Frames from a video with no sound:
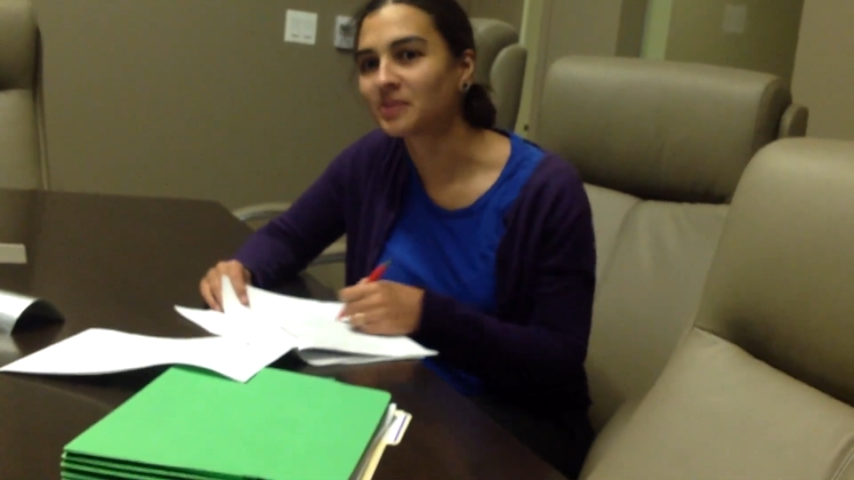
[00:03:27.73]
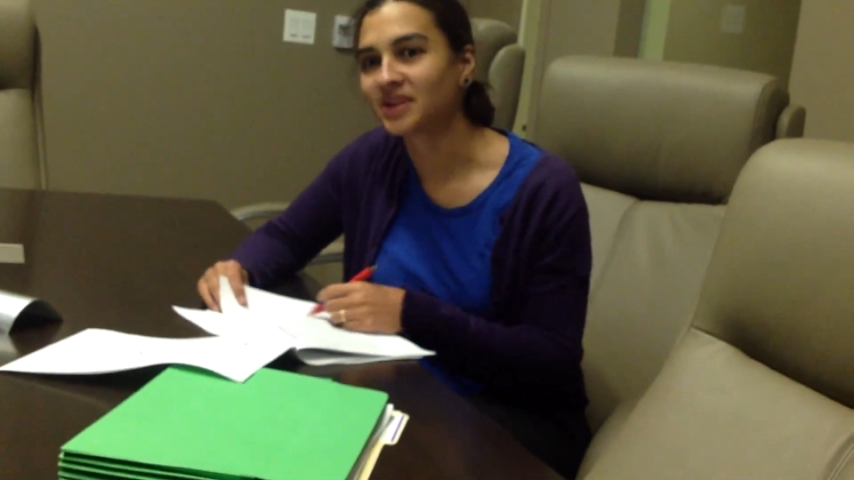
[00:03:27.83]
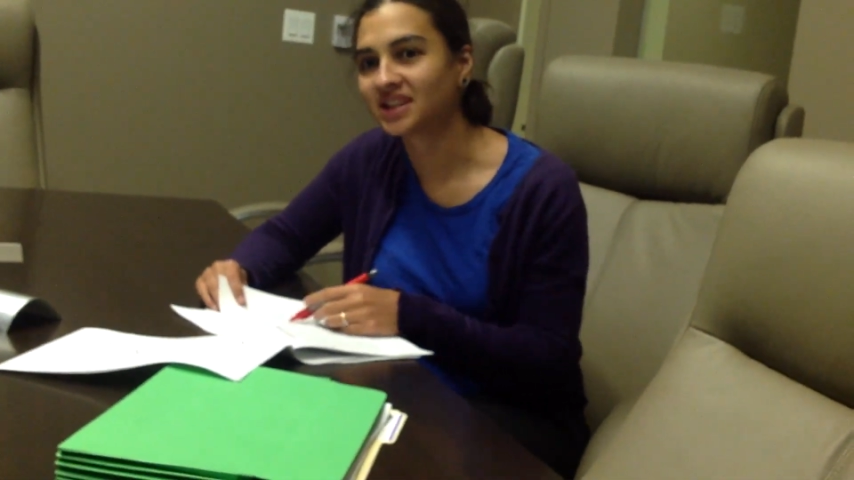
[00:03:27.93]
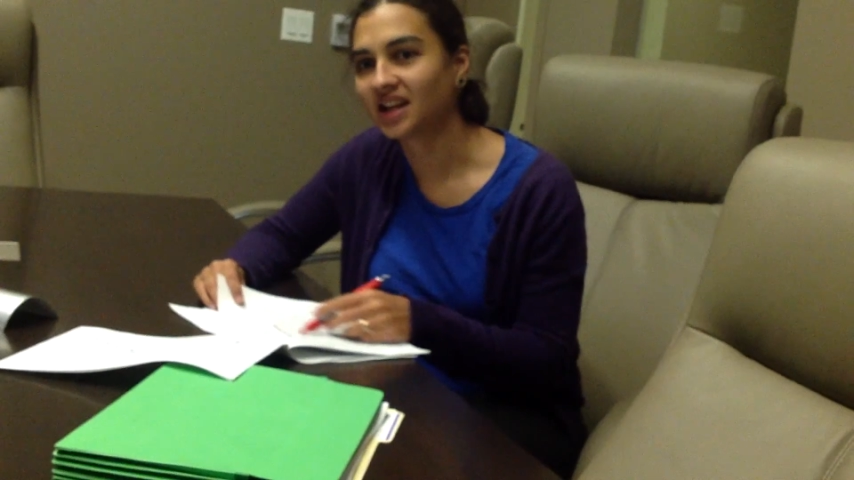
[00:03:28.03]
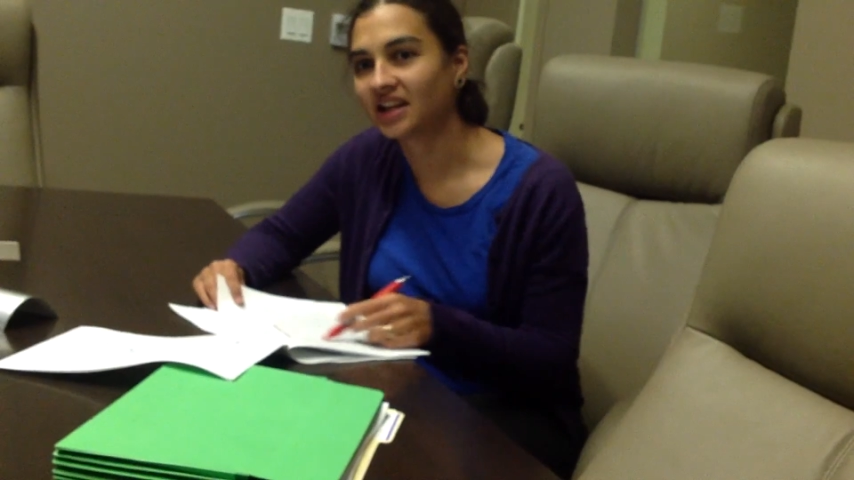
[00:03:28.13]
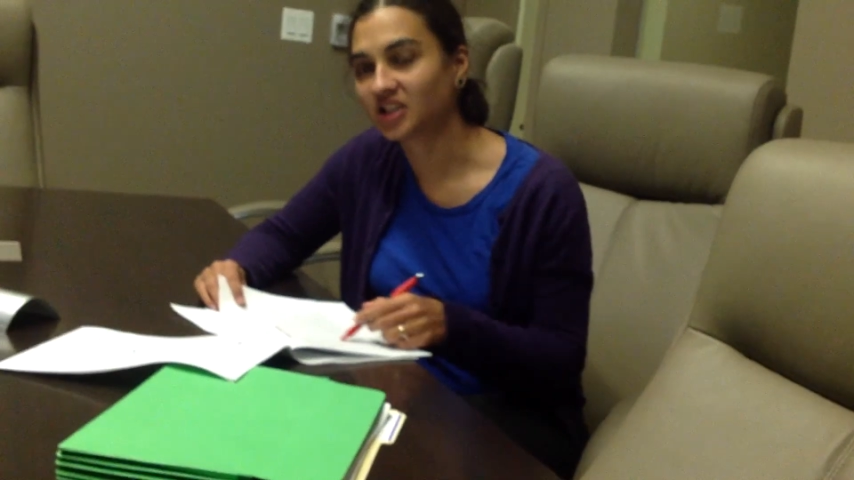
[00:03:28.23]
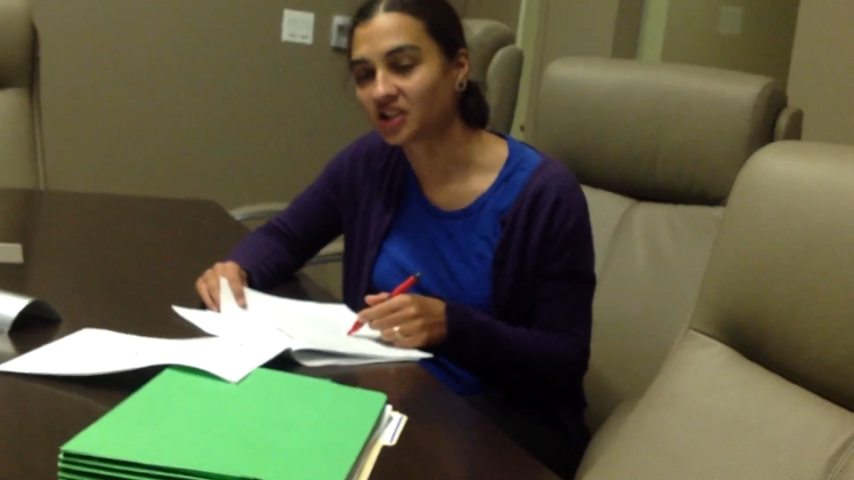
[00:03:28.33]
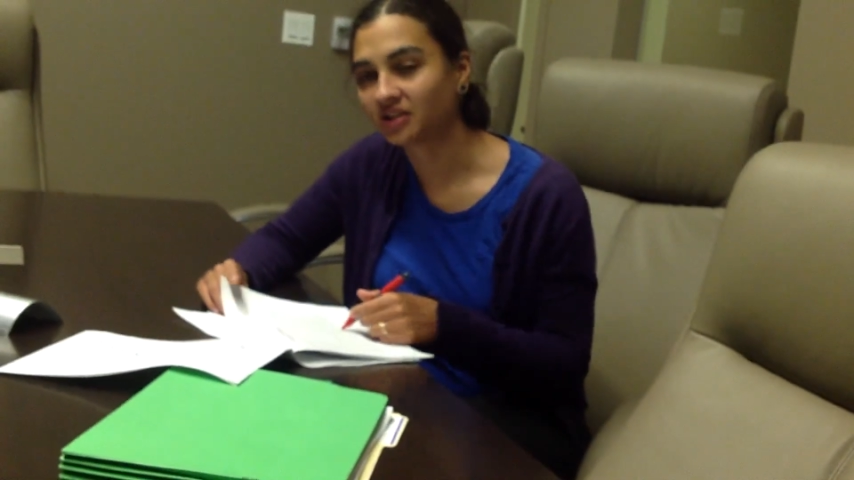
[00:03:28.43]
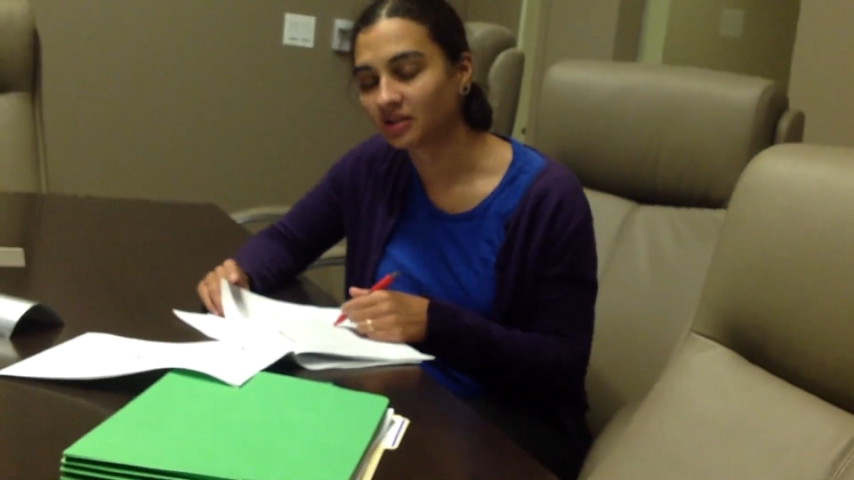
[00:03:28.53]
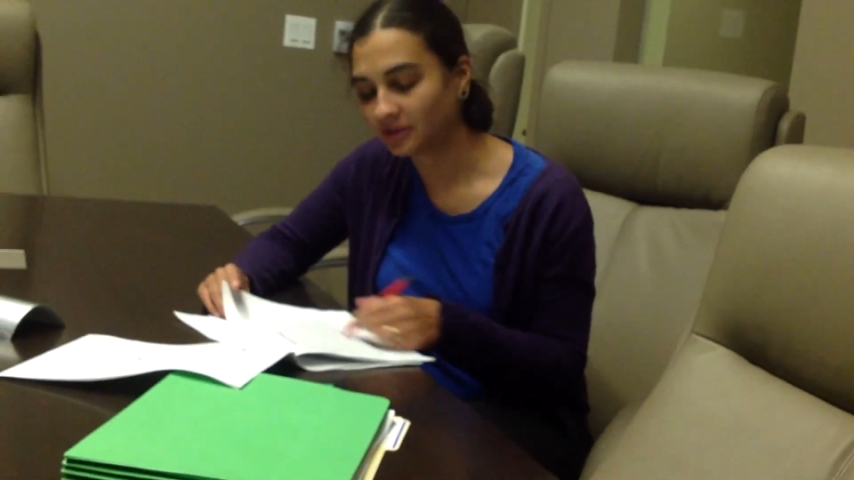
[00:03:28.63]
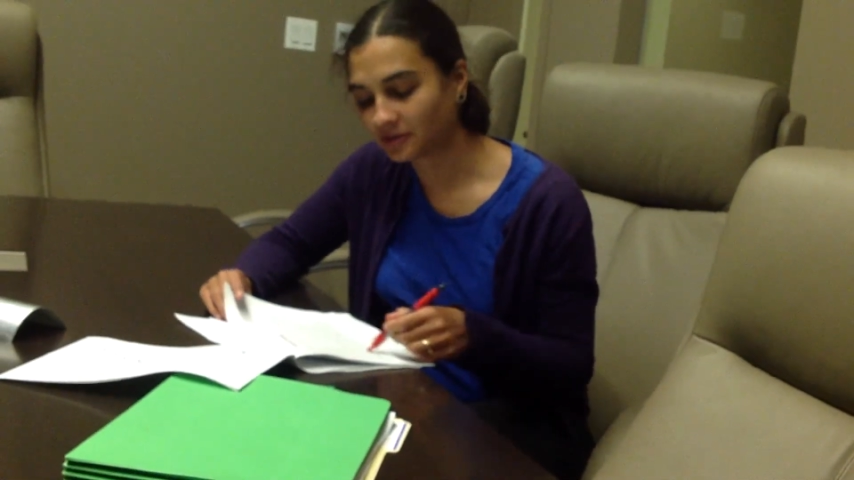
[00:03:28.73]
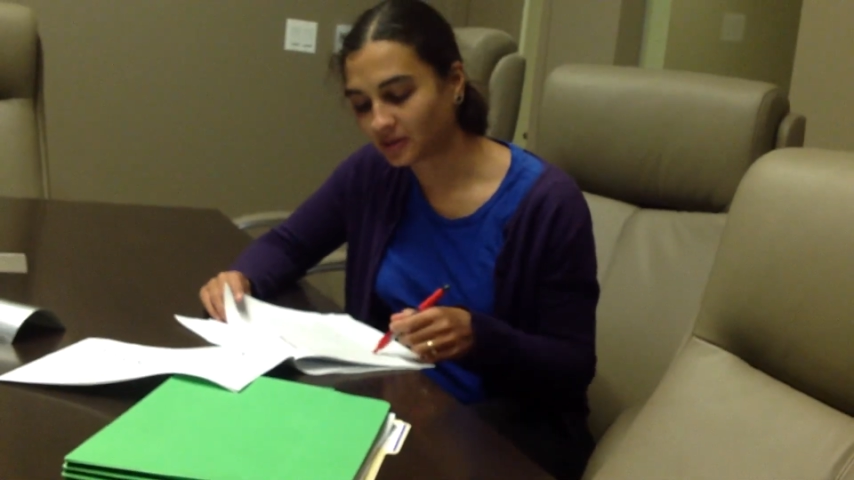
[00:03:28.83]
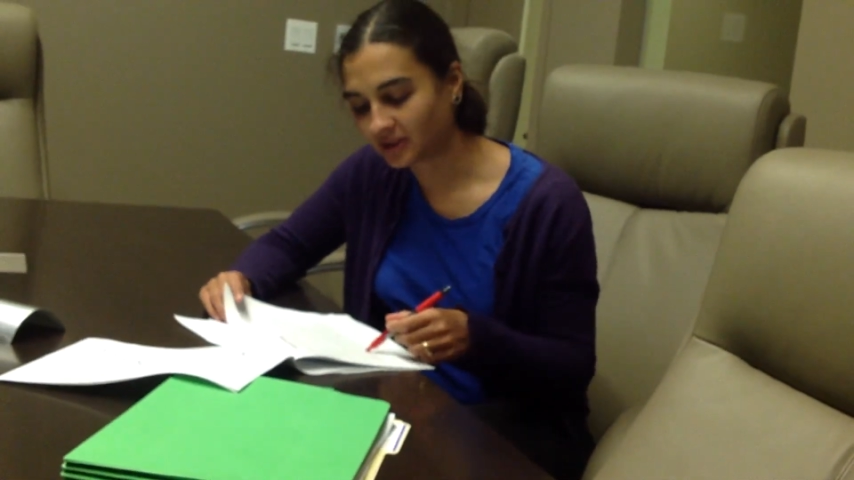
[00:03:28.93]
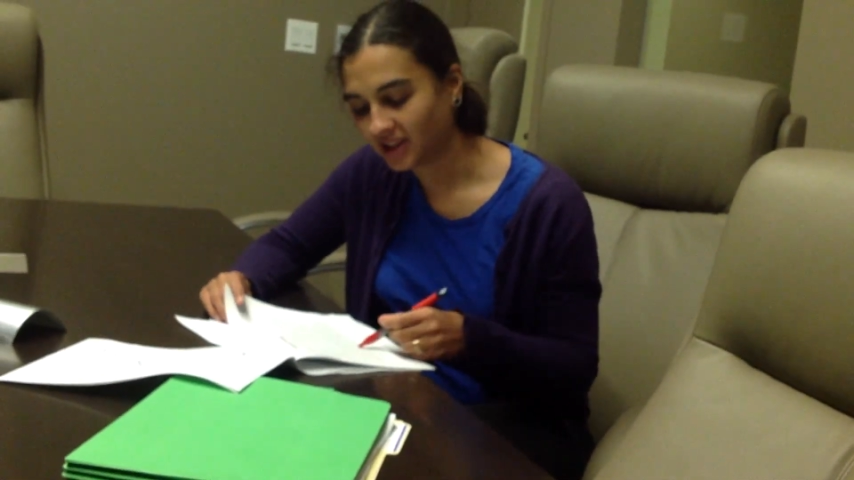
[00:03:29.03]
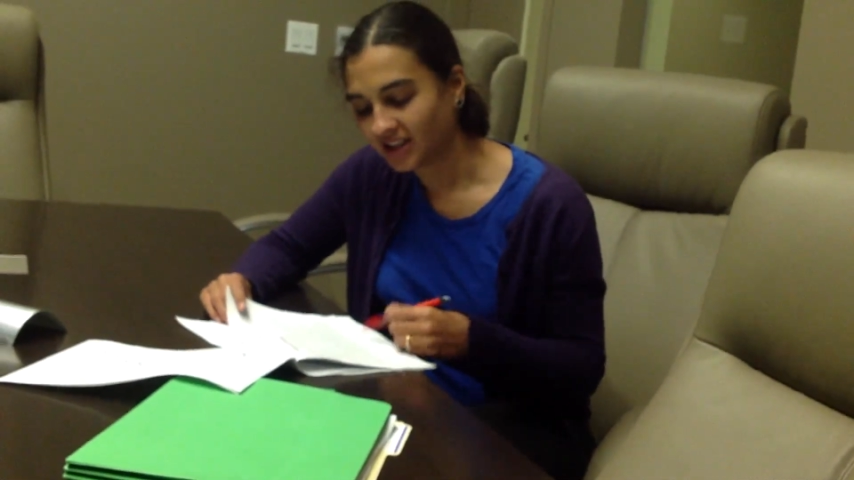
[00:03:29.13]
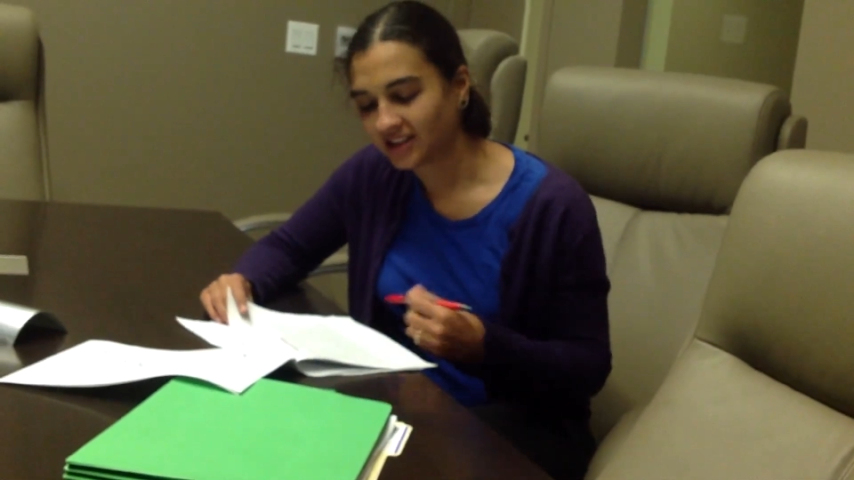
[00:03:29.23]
up the slide in general before.